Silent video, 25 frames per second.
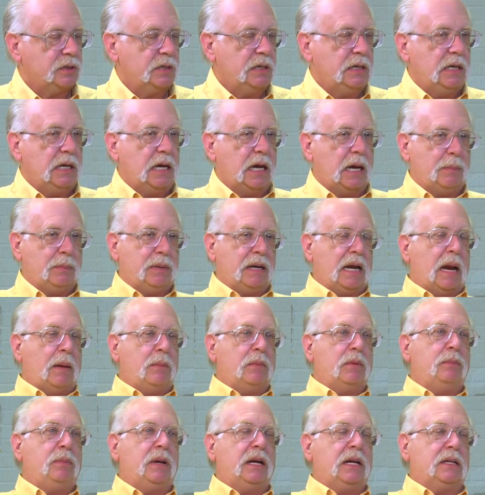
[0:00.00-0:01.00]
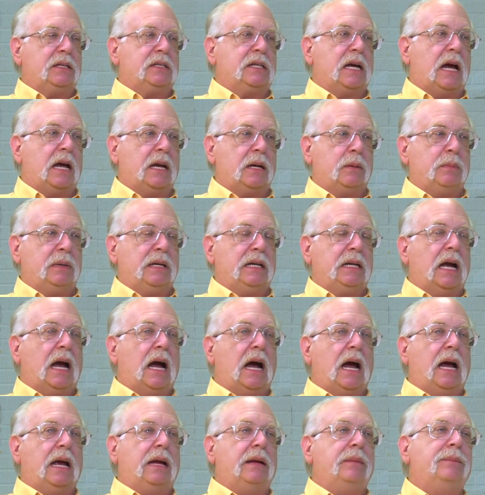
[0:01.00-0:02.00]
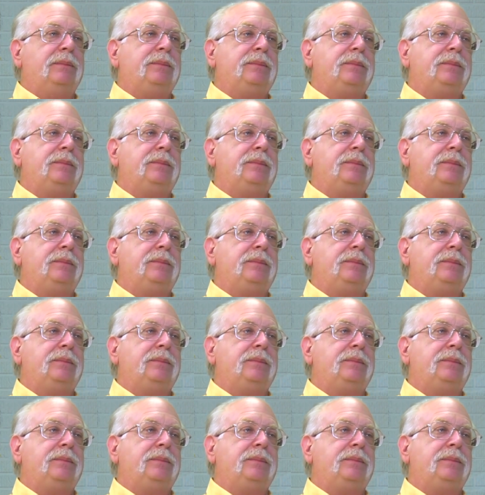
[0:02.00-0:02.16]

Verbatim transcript: Yeah. I mean, I'm a big autonomy guy